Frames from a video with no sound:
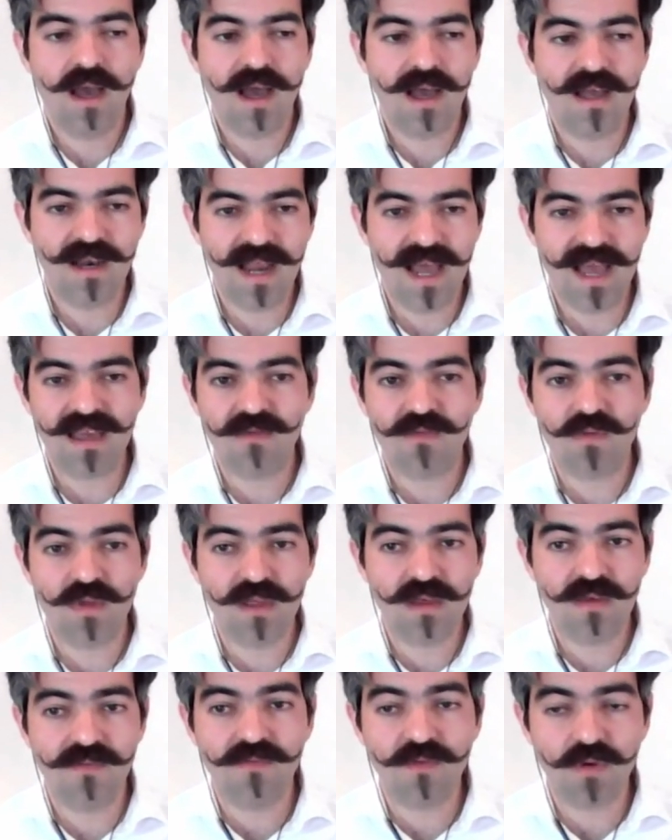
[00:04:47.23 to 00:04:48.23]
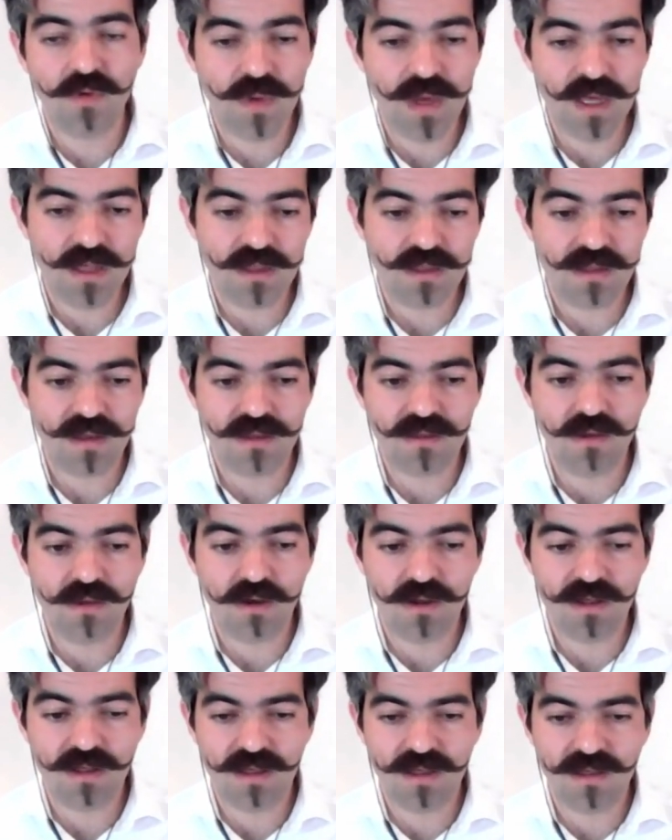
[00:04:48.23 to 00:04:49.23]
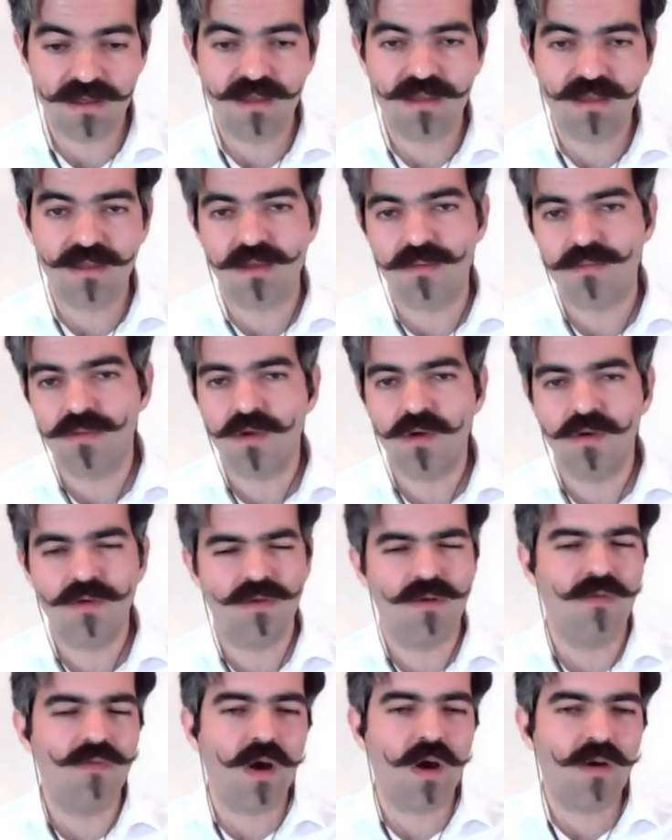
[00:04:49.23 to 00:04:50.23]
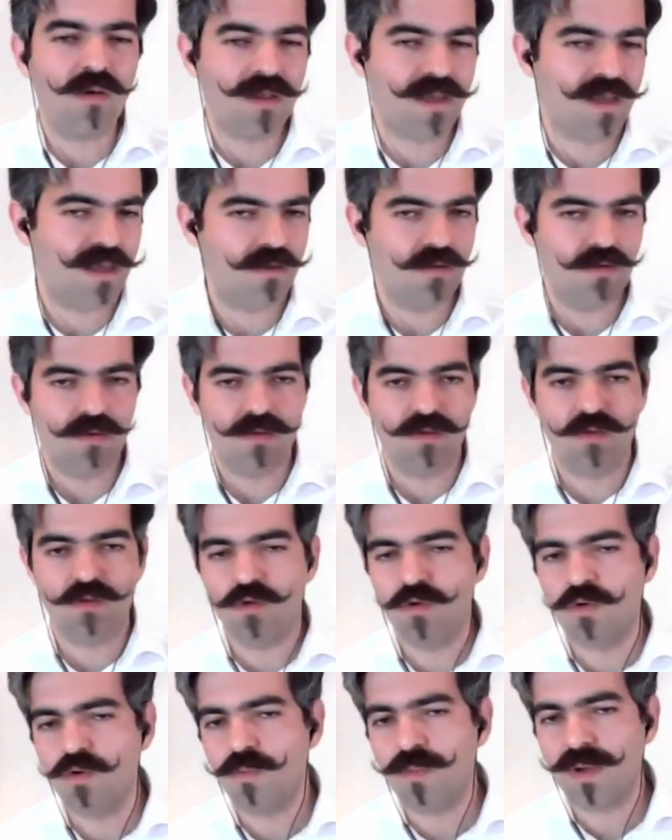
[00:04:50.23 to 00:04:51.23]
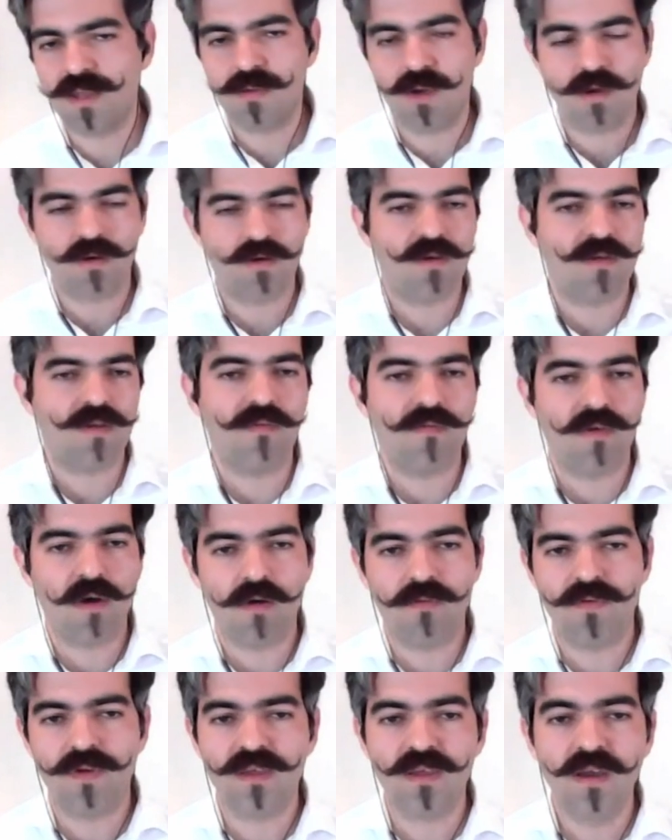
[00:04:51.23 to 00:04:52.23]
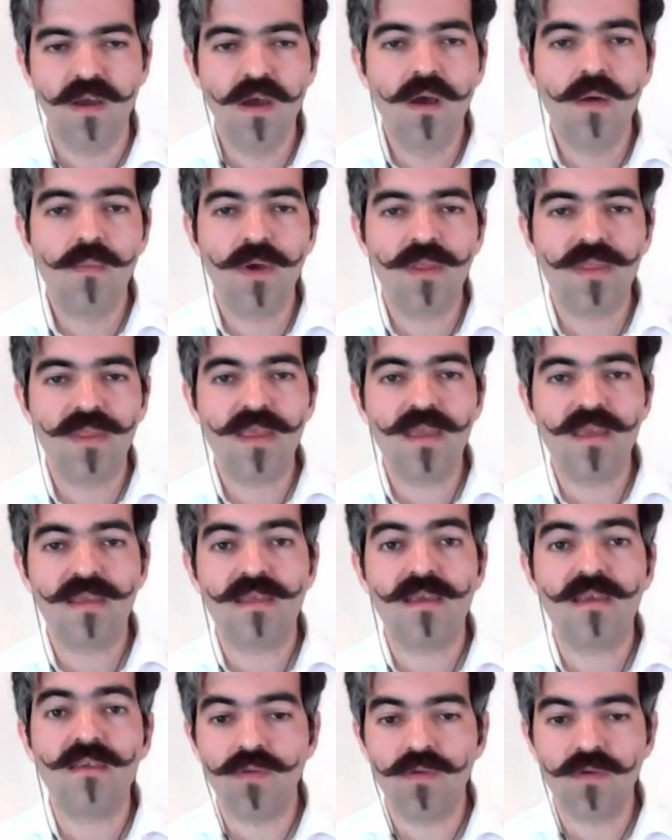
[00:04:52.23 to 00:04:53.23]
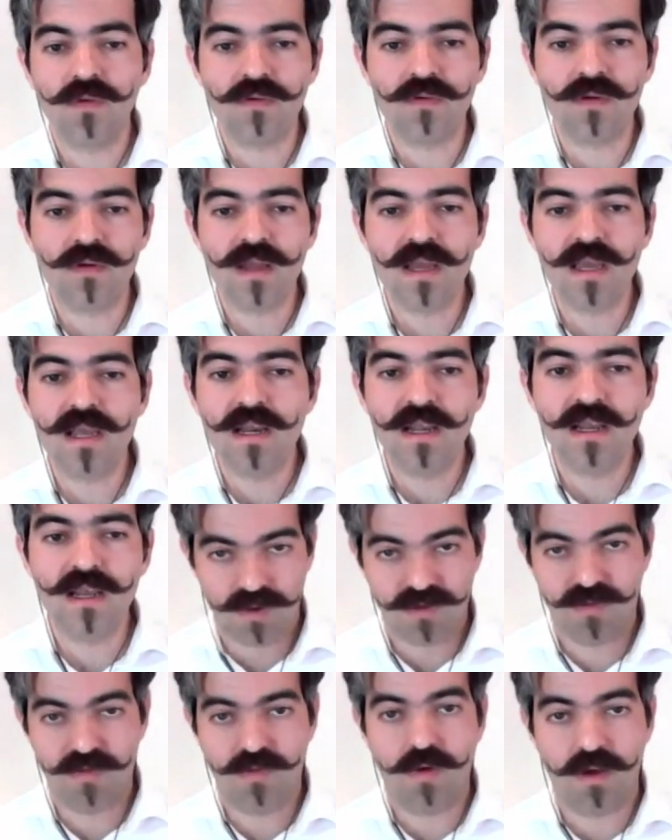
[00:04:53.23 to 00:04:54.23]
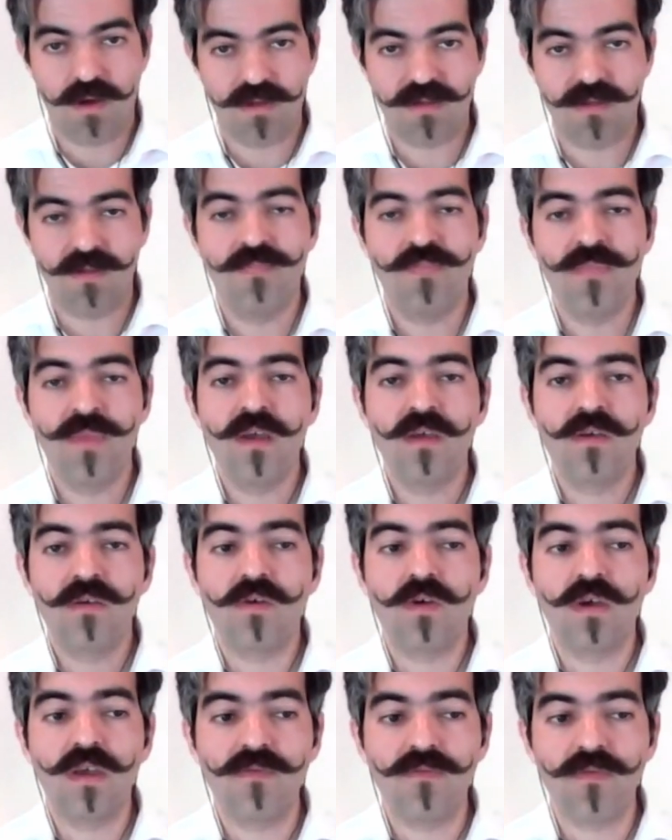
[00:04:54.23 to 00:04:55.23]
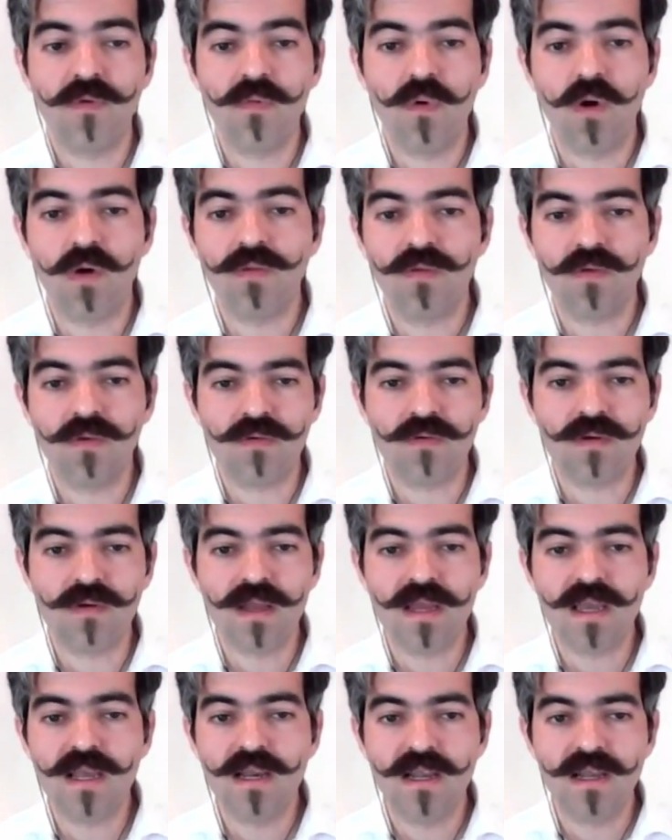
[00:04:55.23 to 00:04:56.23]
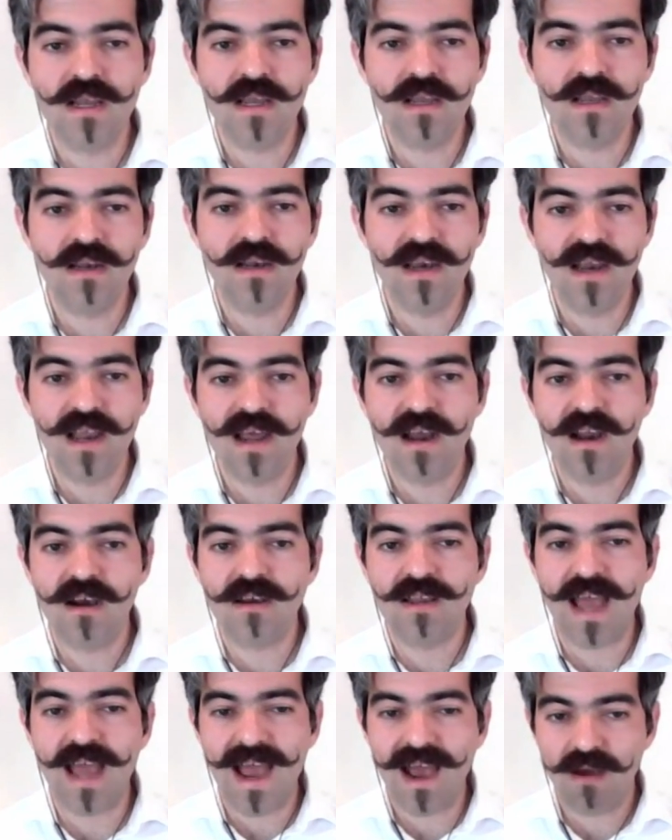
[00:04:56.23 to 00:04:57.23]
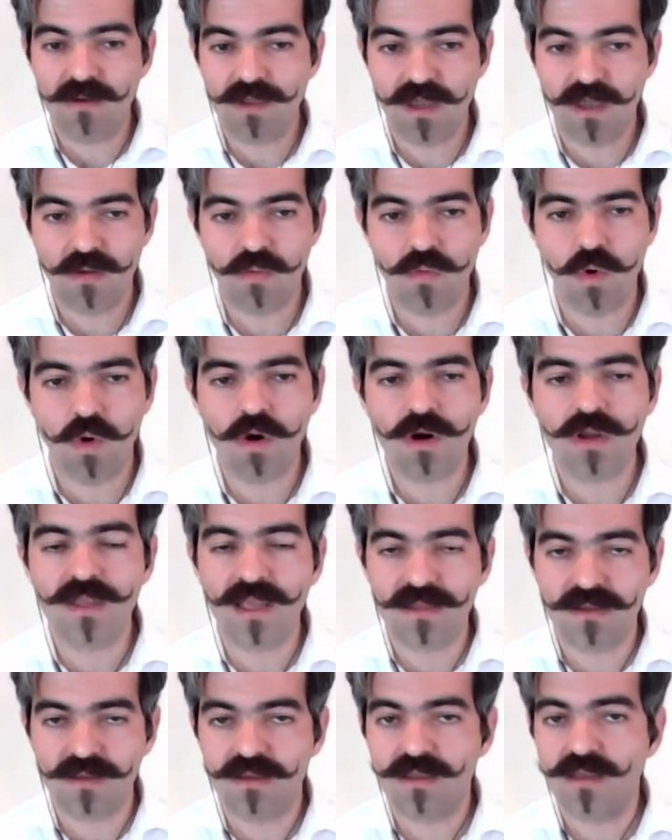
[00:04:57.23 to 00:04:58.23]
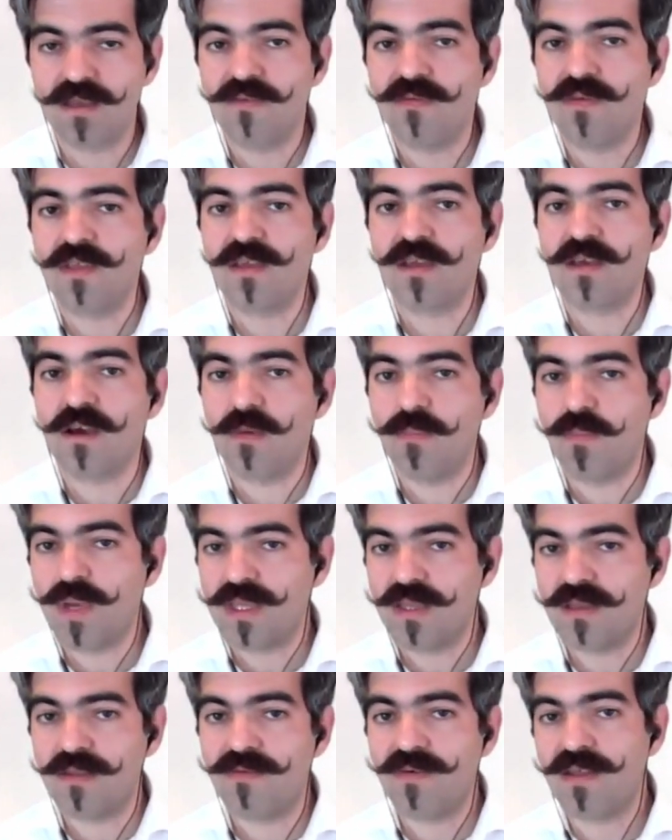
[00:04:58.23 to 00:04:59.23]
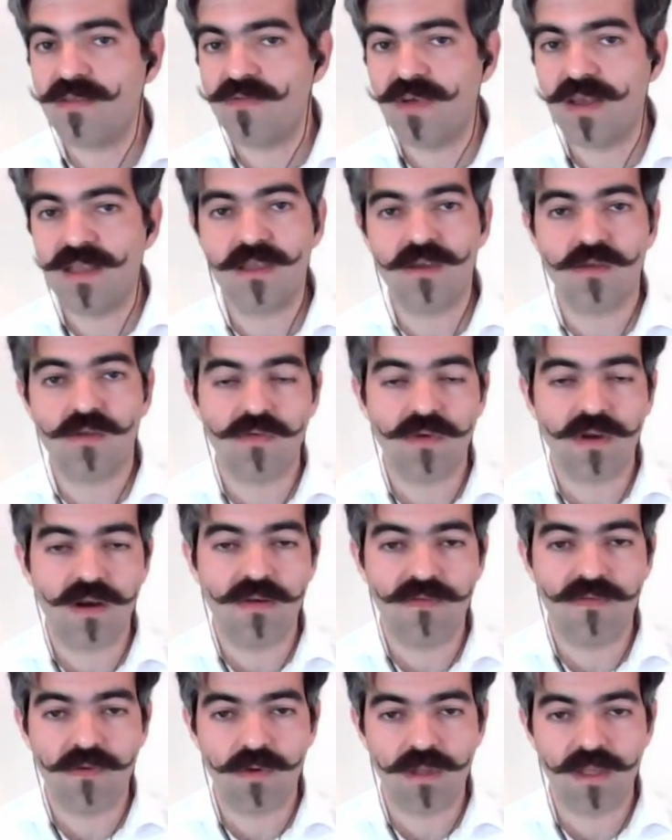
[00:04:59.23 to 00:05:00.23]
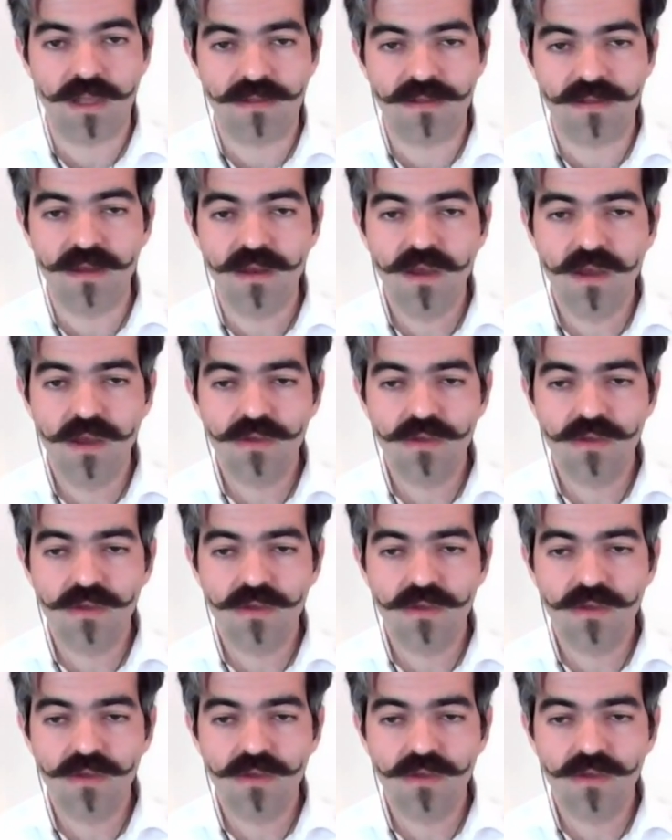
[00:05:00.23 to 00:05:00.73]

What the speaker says: And last one is information technology and systems. So, we all can use Zoom and Microsoft Office, but these things are a black box to us. So if we want to really learn how they work, that's going to give us a competitive advantage over everyone else.